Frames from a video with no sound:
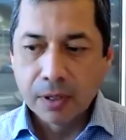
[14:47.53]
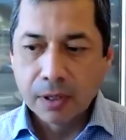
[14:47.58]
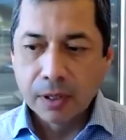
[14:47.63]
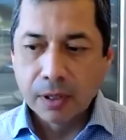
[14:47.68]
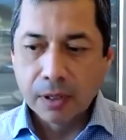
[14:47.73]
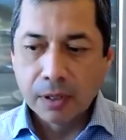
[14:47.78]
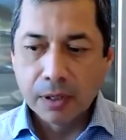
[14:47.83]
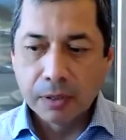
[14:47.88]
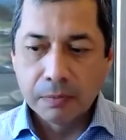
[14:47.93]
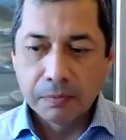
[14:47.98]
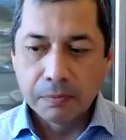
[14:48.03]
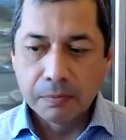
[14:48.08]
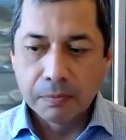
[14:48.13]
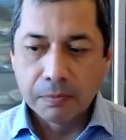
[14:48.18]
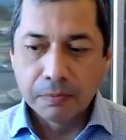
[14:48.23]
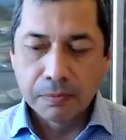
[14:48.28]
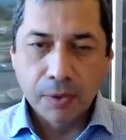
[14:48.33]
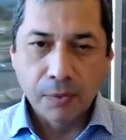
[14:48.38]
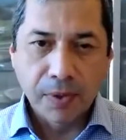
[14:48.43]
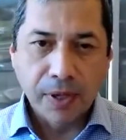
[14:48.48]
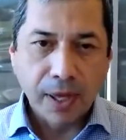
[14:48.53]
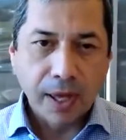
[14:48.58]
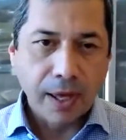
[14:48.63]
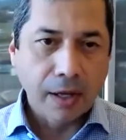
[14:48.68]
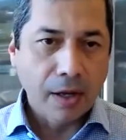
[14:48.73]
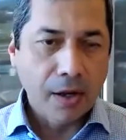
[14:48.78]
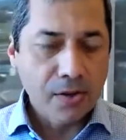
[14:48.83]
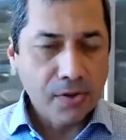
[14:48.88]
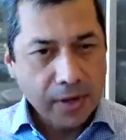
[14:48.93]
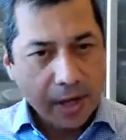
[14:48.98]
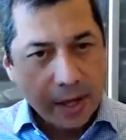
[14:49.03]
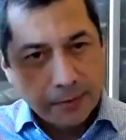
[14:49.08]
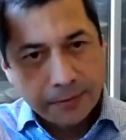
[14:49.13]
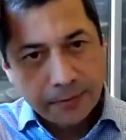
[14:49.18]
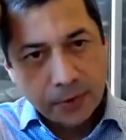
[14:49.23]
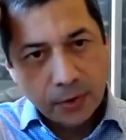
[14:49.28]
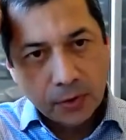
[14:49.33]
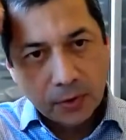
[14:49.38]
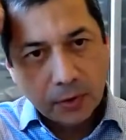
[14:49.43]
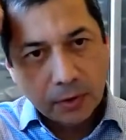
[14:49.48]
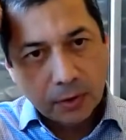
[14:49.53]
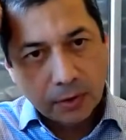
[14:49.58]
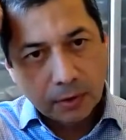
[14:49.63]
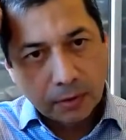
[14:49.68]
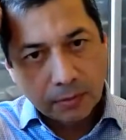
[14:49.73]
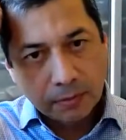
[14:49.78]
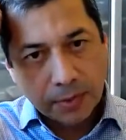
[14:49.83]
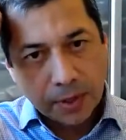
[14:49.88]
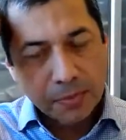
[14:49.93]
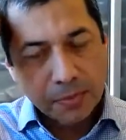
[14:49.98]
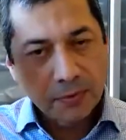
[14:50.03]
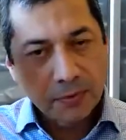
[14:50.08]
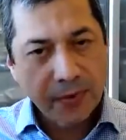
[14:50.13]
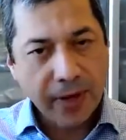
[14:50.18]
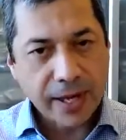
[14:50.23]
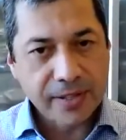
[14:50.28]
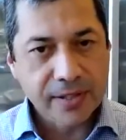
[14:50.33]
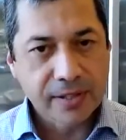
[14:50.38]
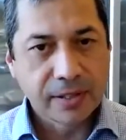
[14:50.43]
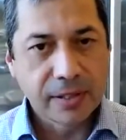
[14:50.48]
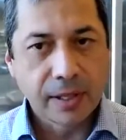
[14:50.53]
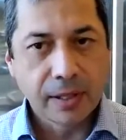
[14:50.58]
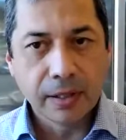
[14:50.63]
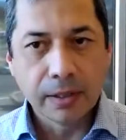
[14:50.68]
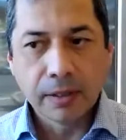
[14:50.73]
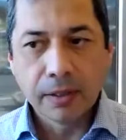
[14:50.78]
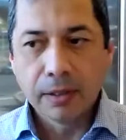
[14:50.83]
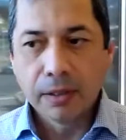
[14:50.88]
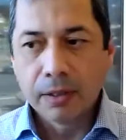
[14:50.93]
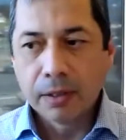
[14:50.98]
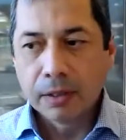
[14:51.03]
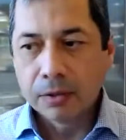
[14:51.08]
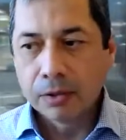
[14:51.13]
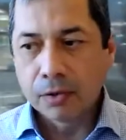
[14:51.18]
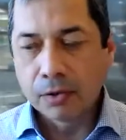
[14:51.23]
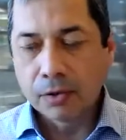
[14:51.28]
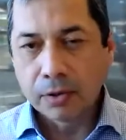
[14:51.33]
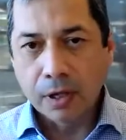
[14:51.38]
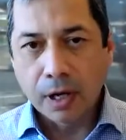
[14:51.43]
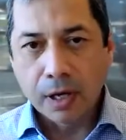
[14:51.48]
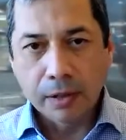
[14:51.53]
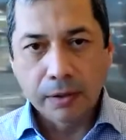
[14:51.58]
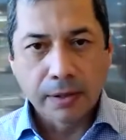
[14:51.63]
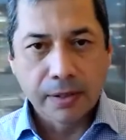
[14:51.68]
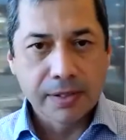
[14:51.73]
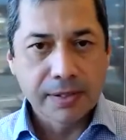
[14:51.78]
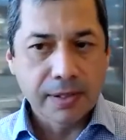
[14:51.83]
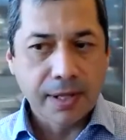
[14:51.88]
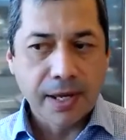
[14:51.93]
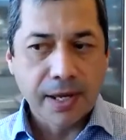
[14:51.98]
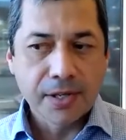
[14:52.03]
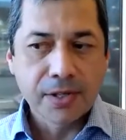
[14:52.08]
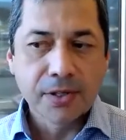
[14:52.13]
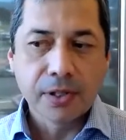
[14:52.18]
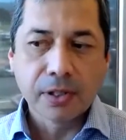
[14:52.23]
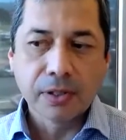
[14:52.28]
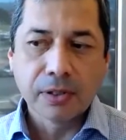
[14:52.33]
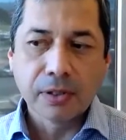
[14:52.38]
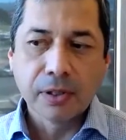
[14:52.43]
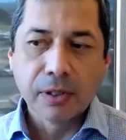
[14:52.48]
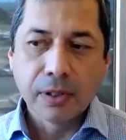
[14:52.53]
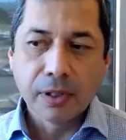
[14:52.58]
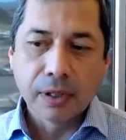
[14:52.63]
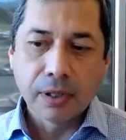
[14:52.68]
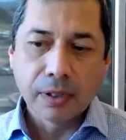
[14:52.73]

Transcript: But we also have fewer people vaccinated during the holidays last year